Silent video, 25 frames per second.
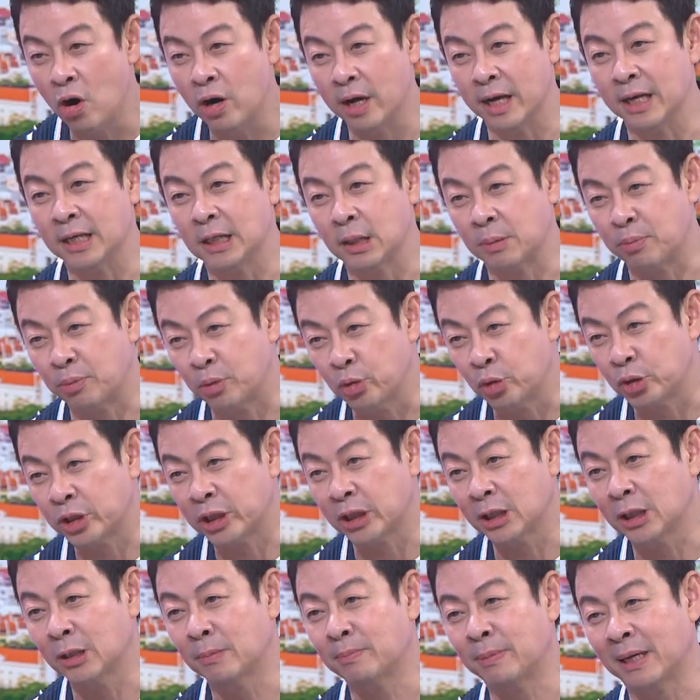it's
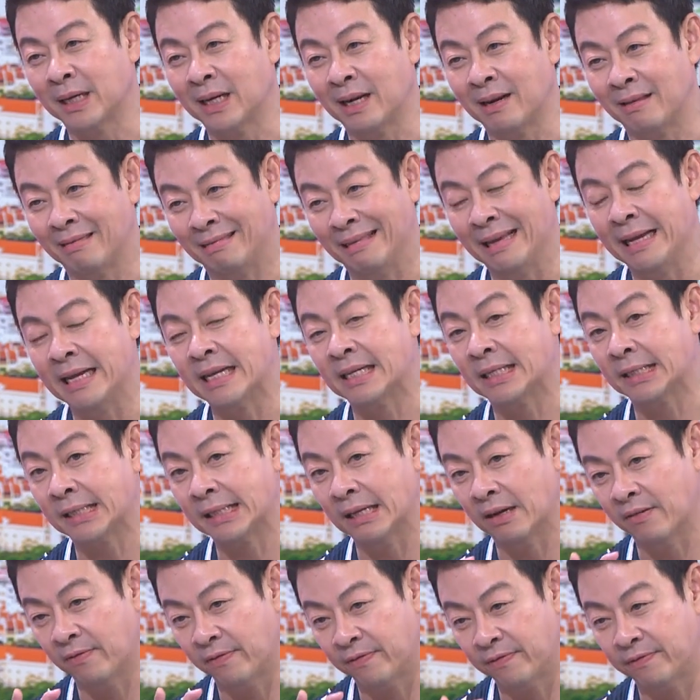brutal, but I think it's
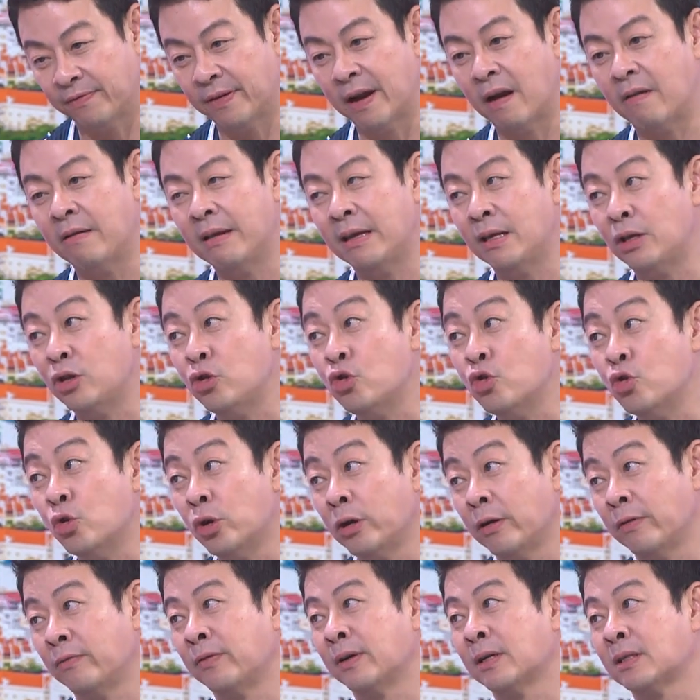a very
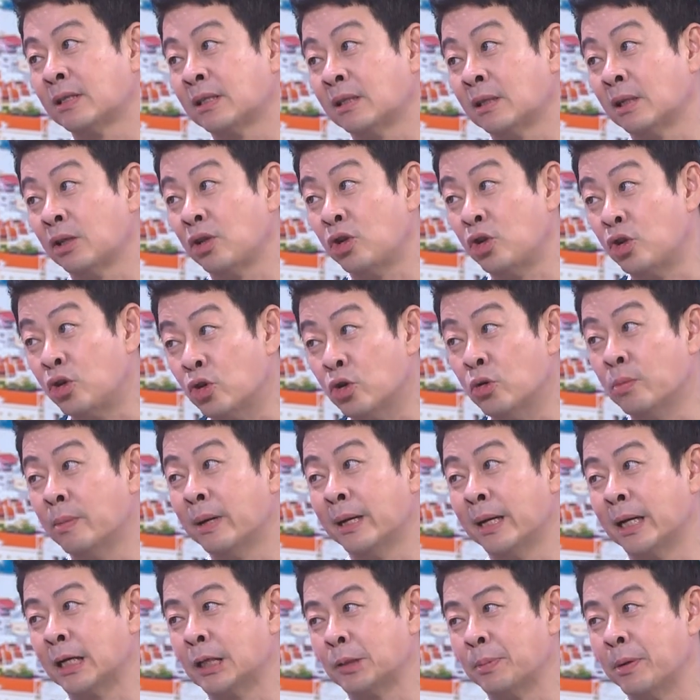universal
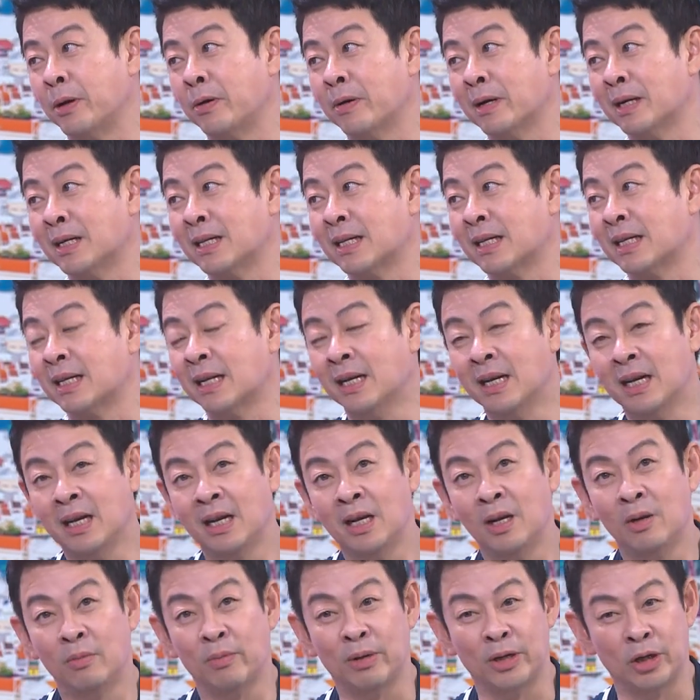human experience
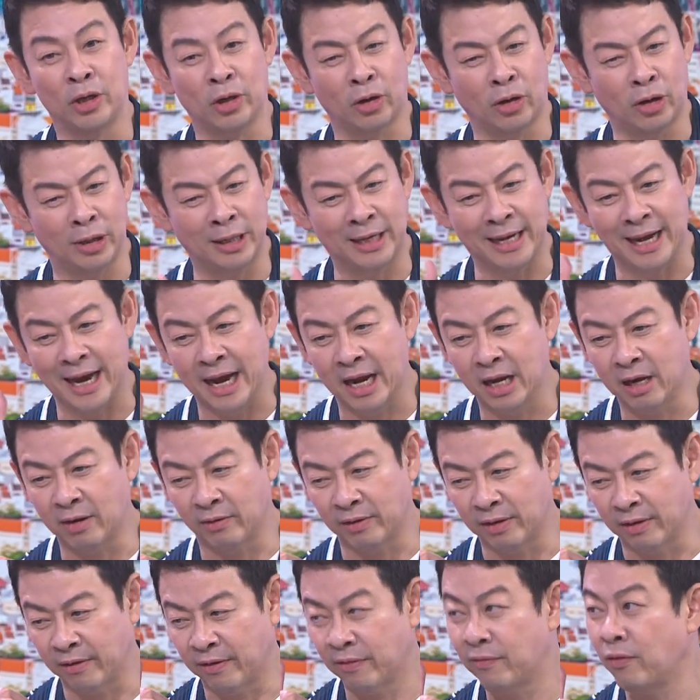when you're on the end
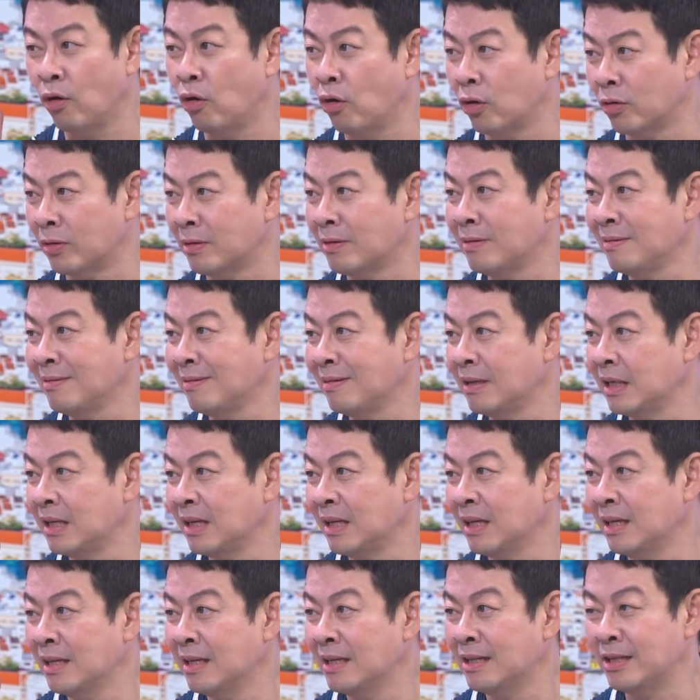of the phone,
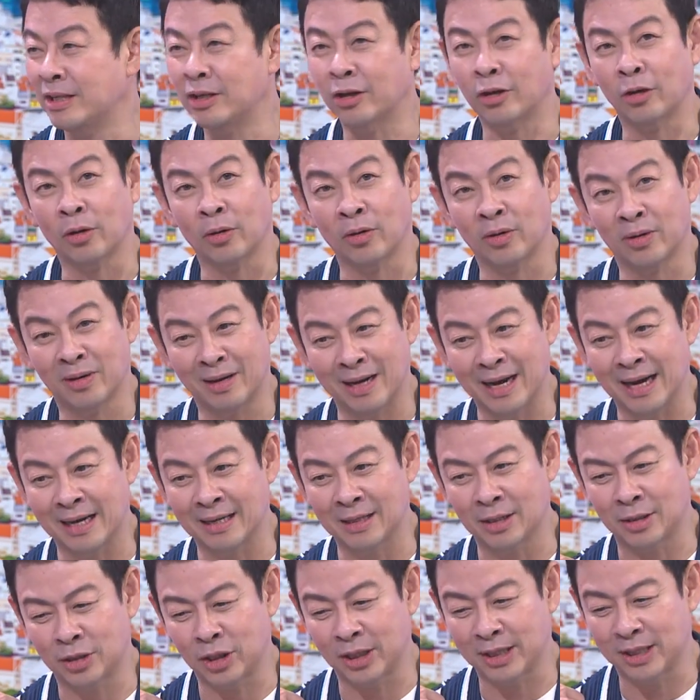you know,
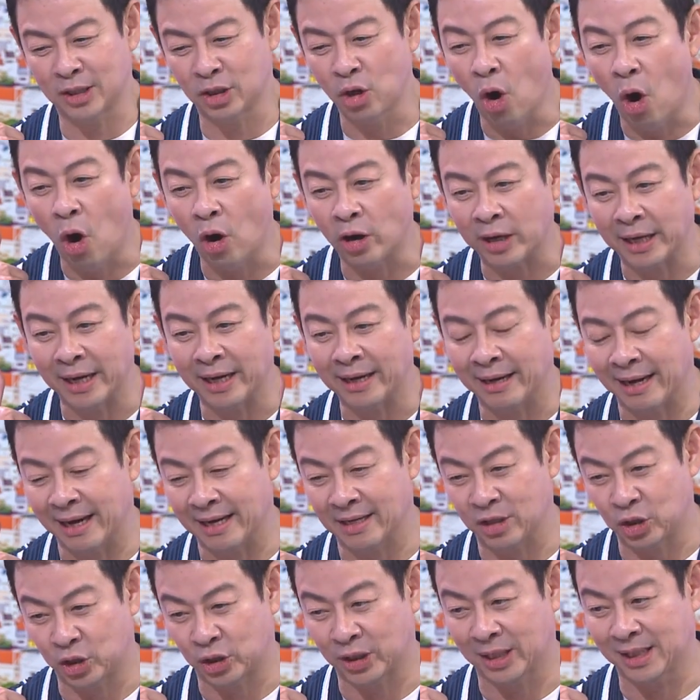and just talking
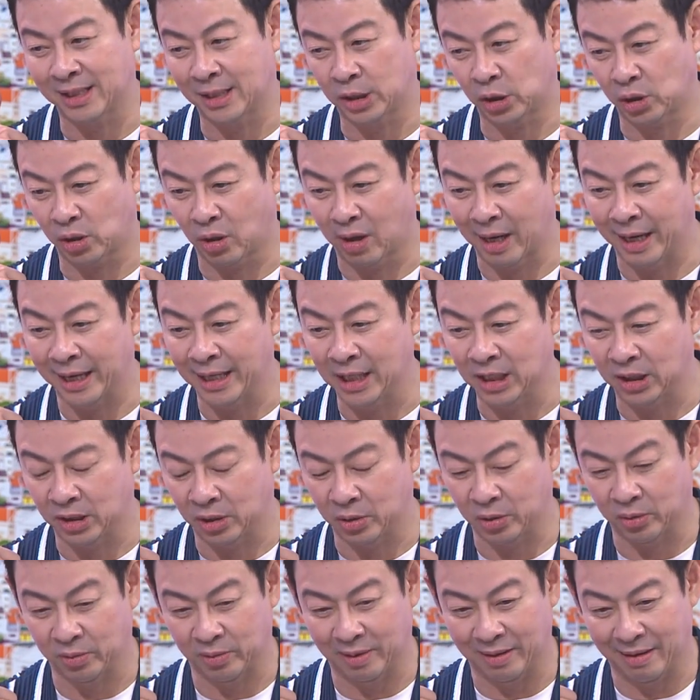and just trying
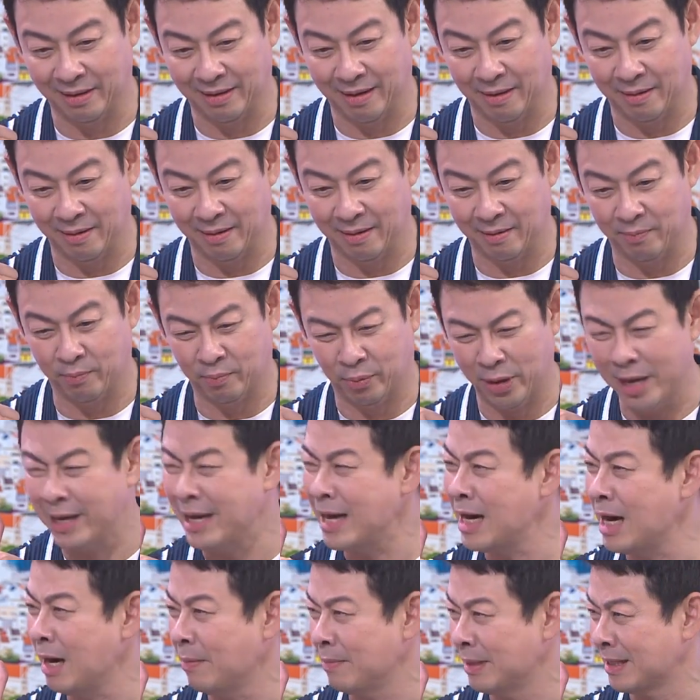to.
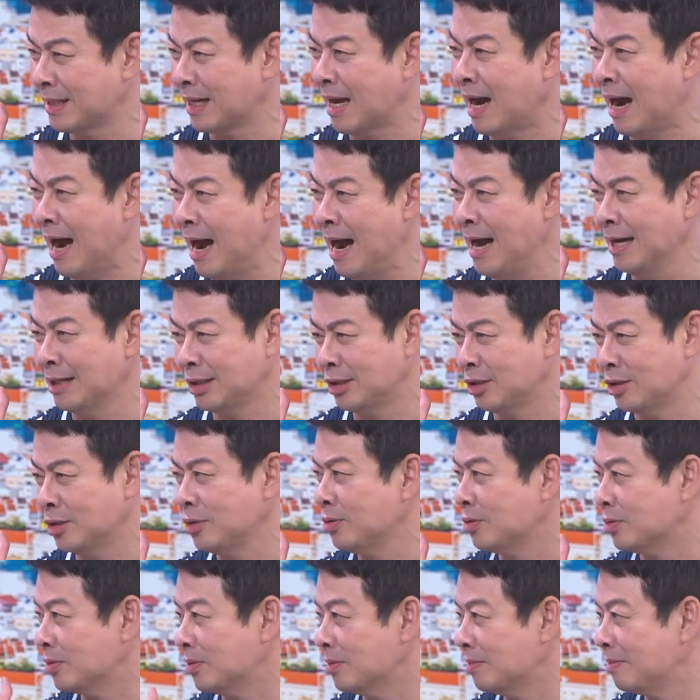Breaking up is hard to
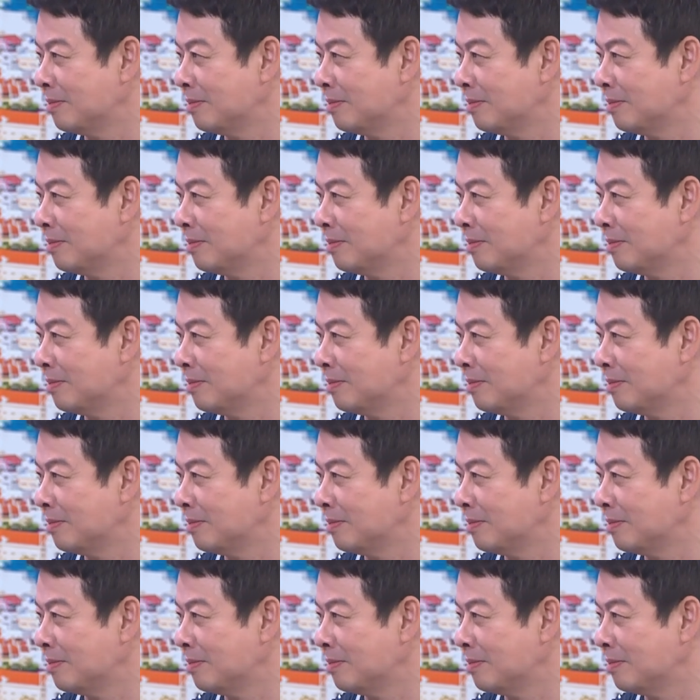do.